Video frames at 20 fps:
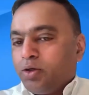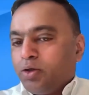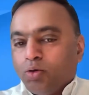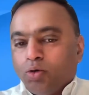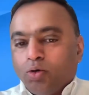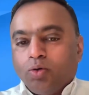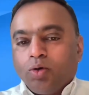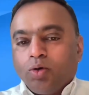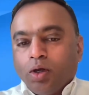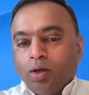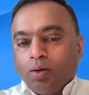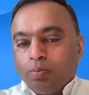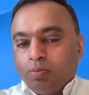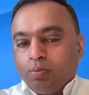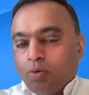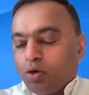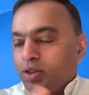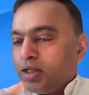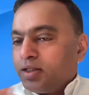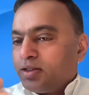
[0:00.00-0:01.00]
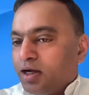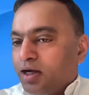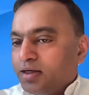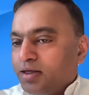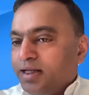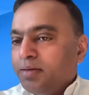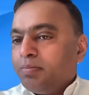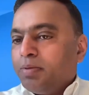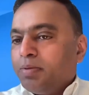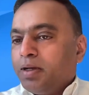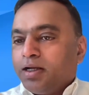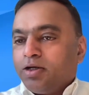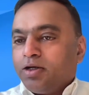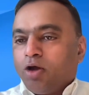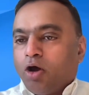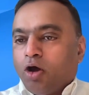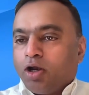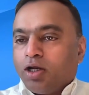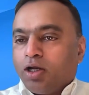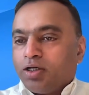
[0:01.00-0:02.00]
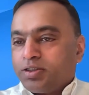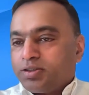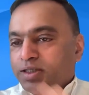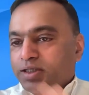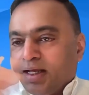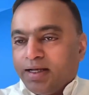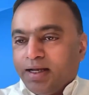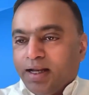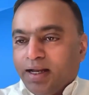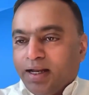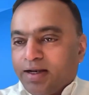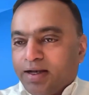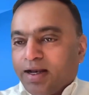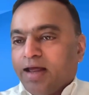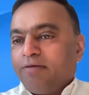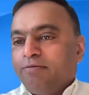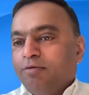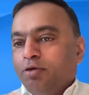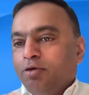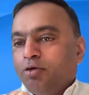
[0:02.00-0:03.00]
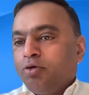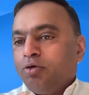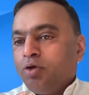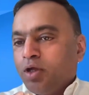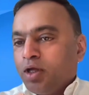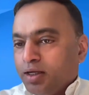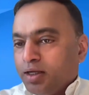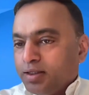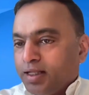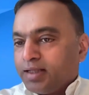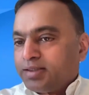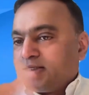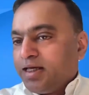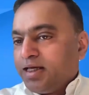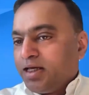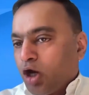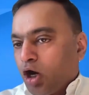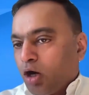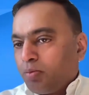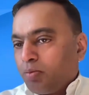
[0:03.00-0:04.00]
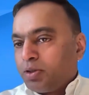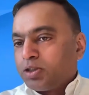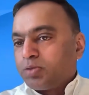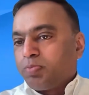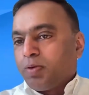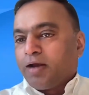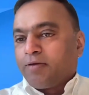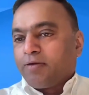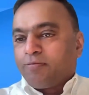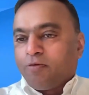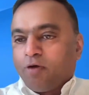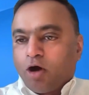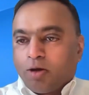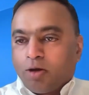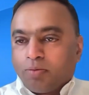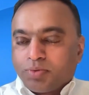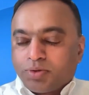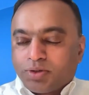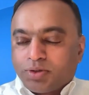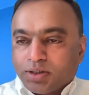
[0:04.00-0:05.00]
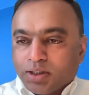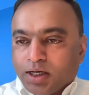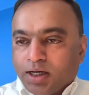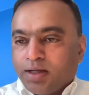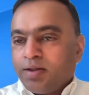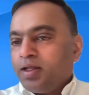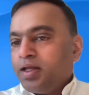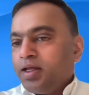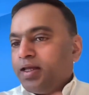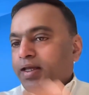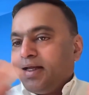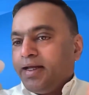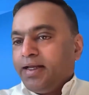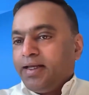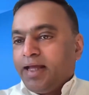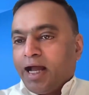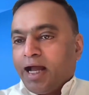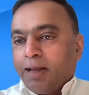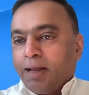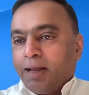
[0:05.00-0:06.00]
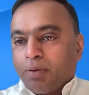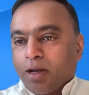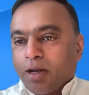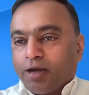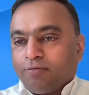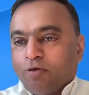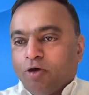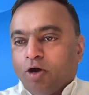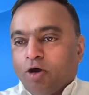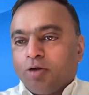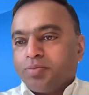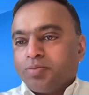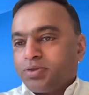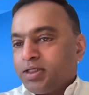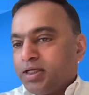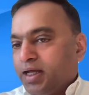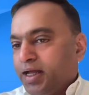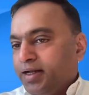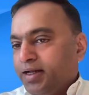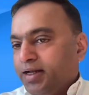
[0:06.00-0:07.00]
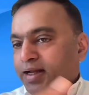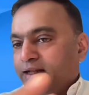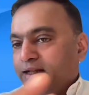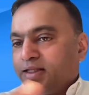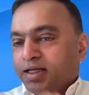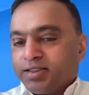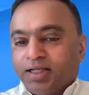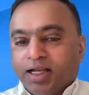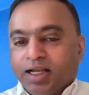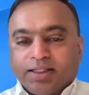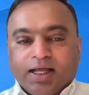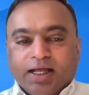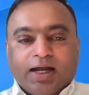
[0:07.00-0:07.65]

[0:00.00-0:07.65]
do more than $13 billion in revenue. That's e-commerce platforms, EDI platforms, and things like